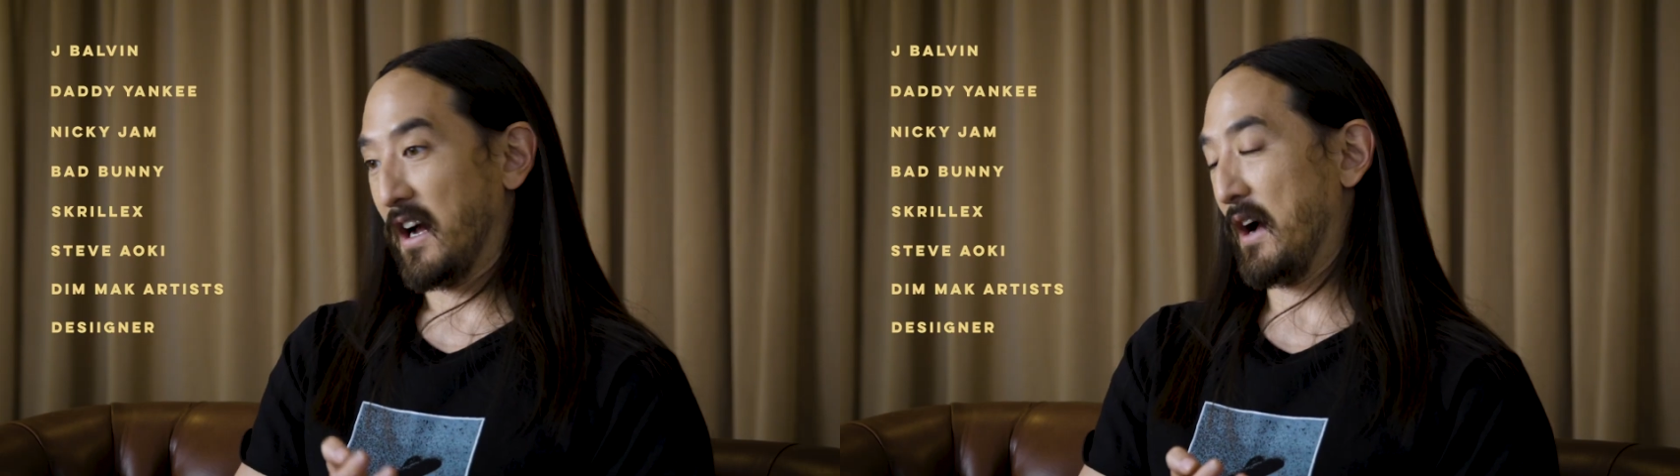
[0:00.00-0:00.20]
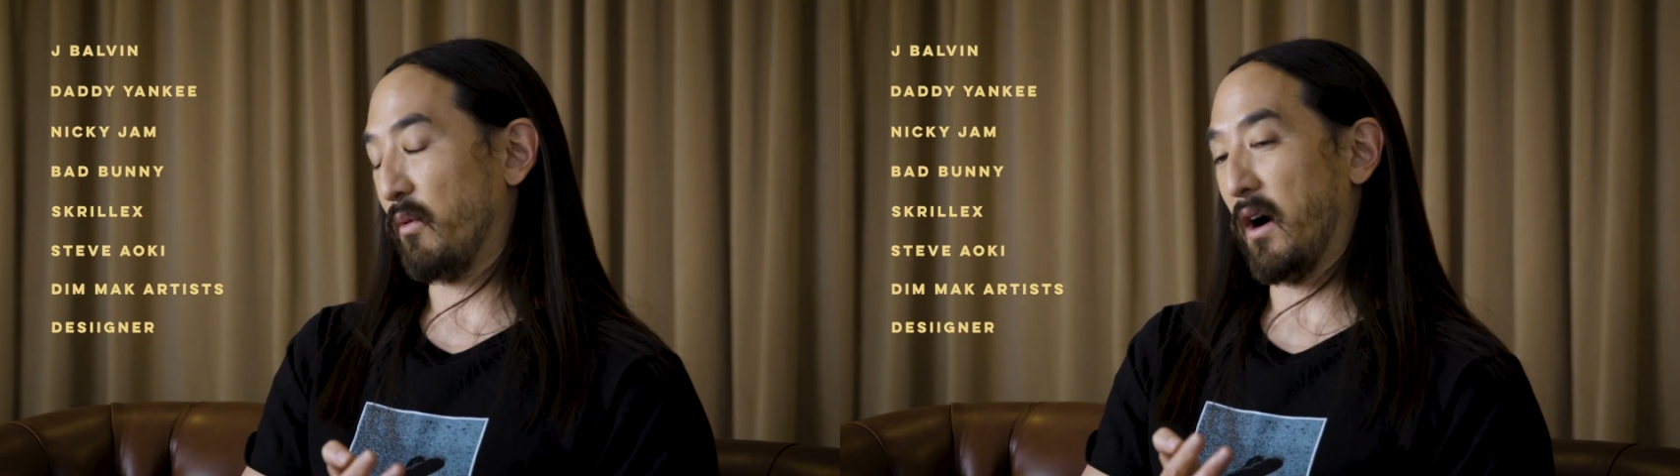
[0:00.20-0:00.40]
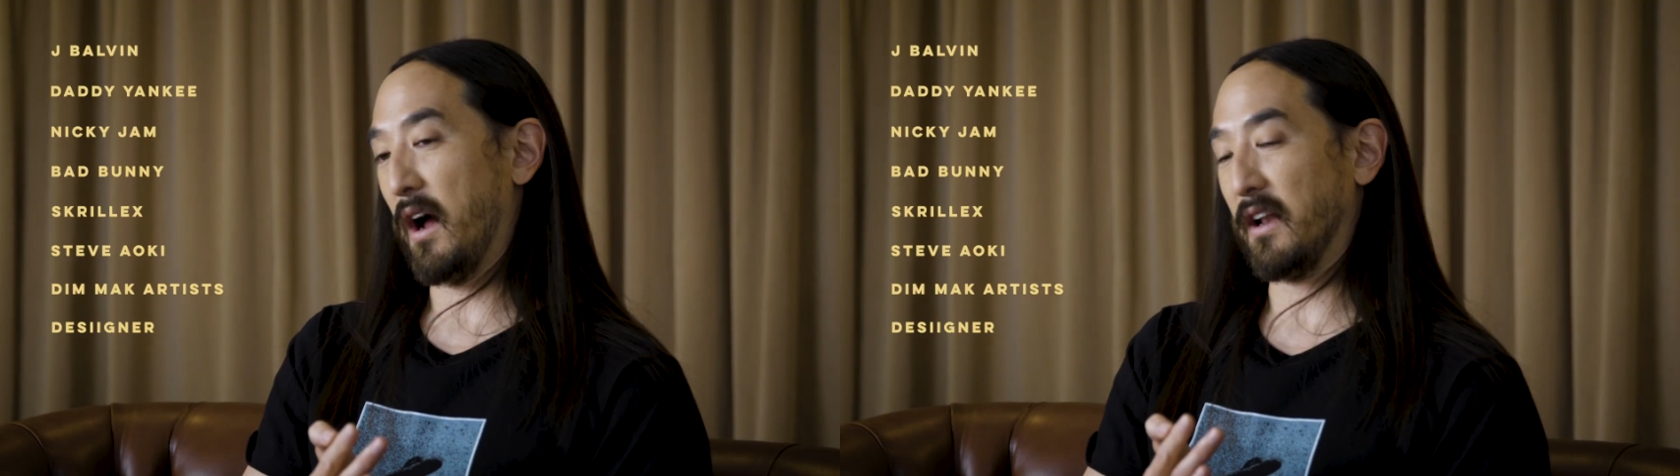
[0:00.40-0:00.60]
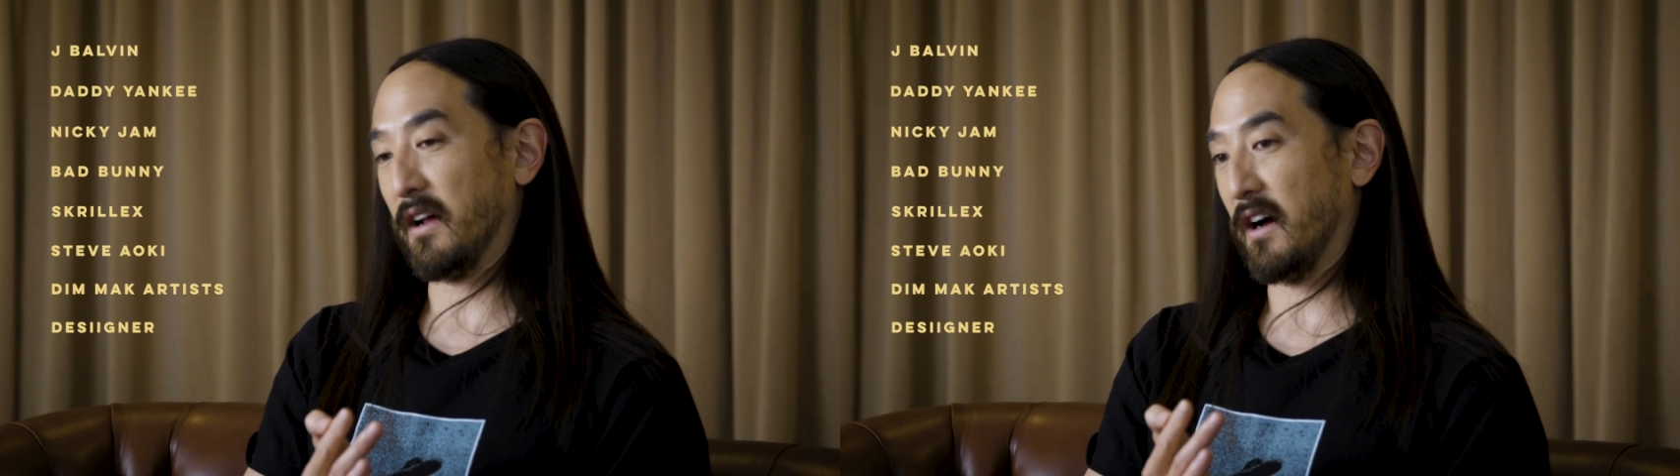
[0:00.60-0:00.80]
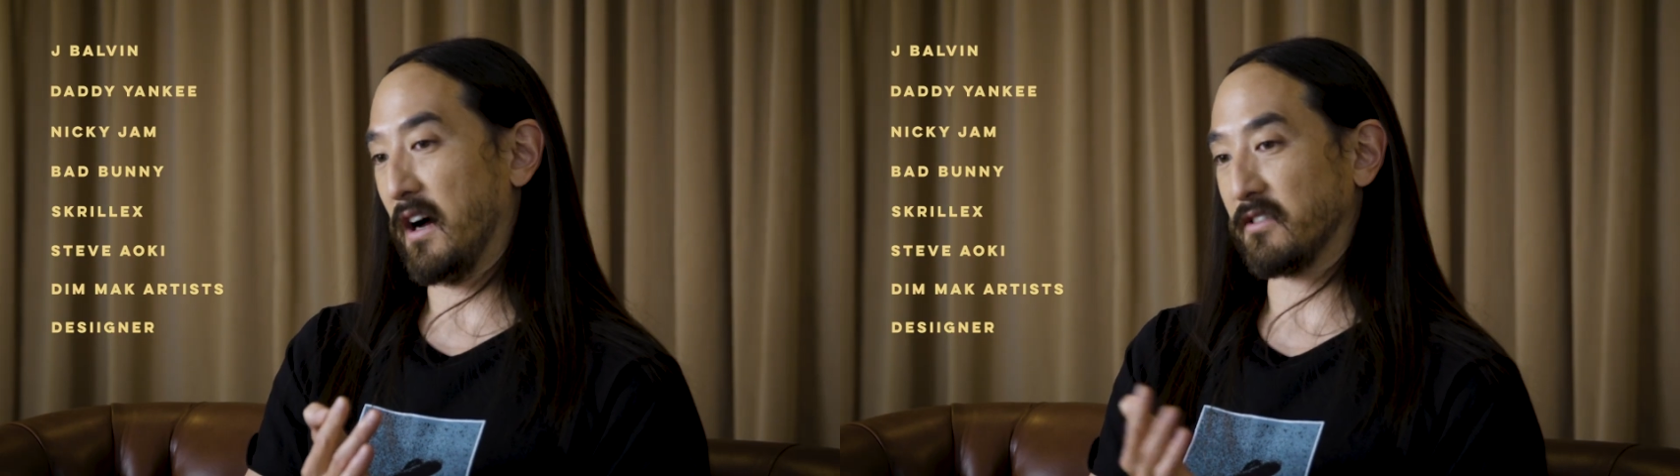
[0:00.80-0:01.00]
I want
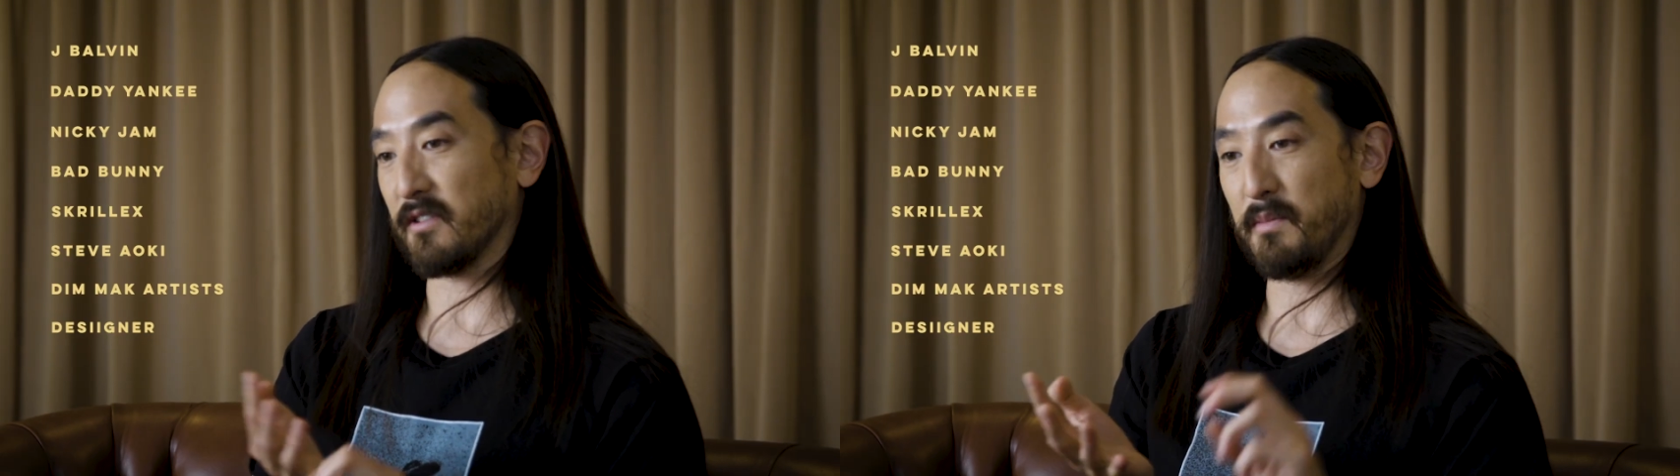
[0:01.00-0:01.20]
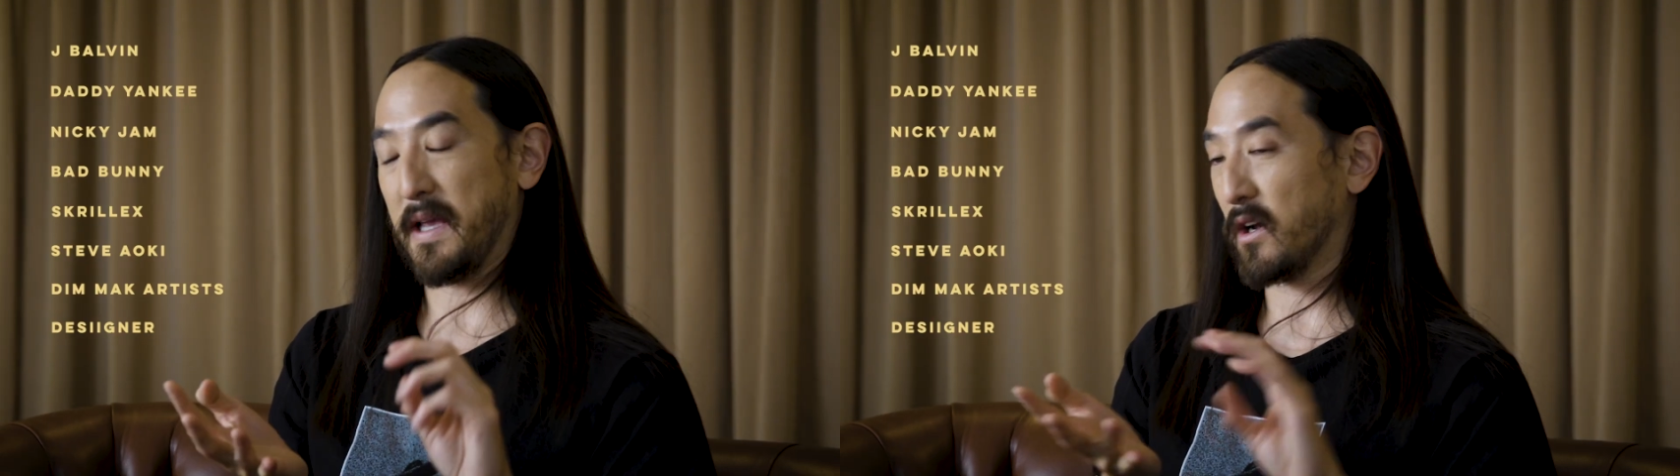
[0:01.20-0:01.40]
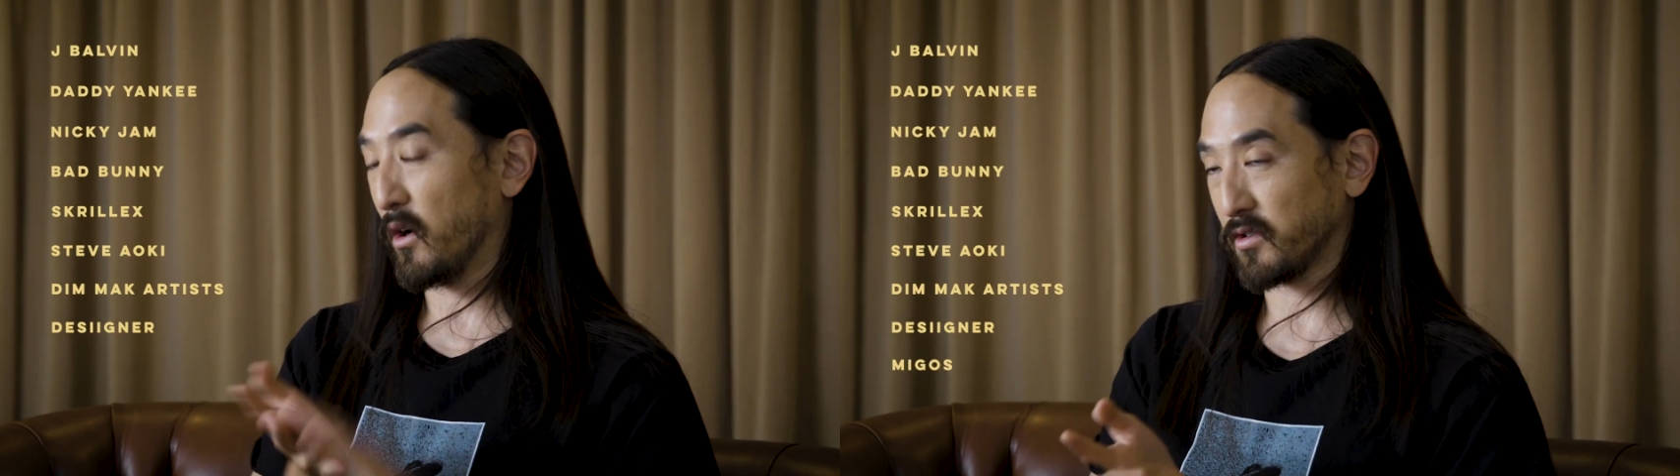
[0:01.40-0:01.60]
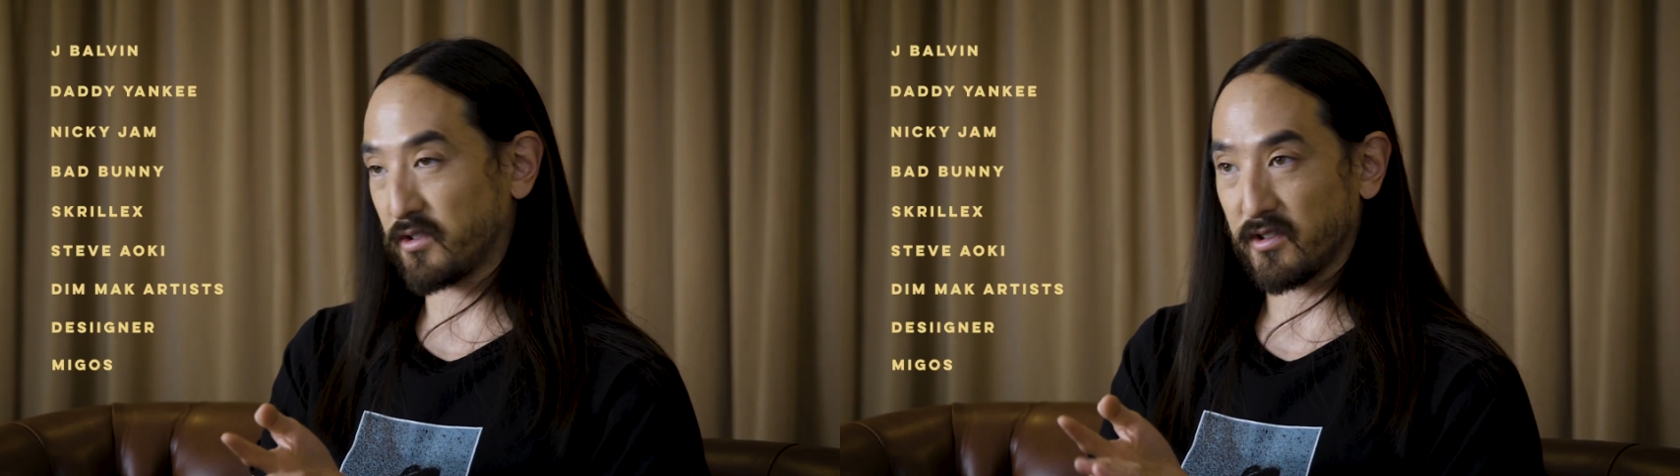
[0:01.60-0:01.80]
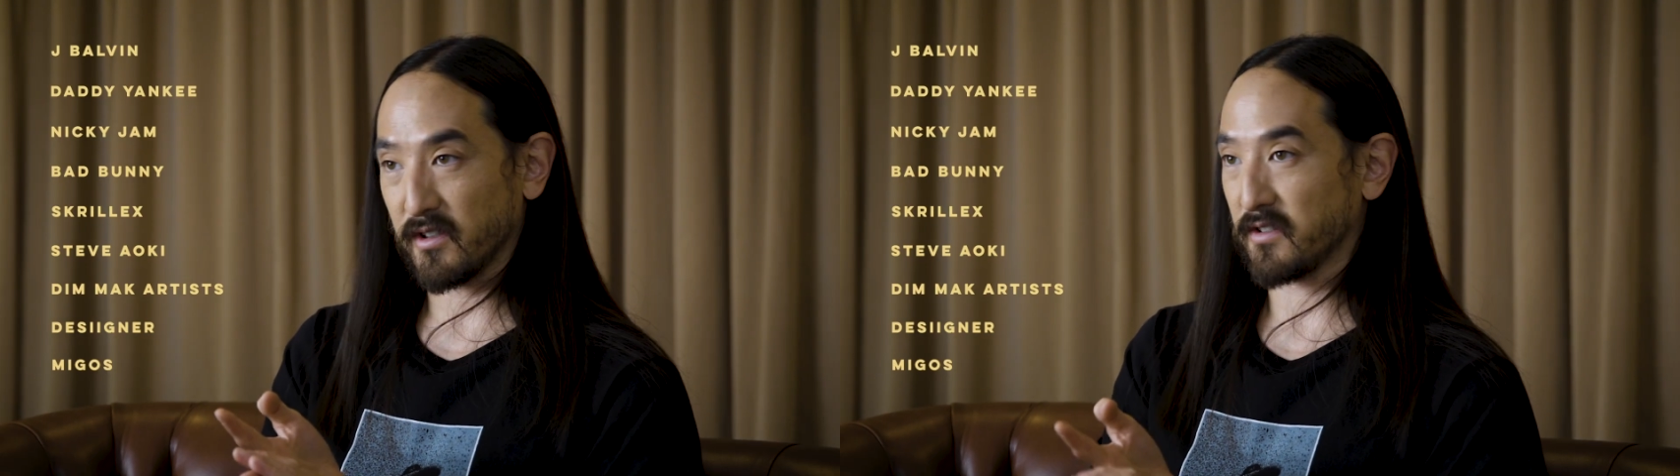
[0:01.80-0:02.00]
some Migos,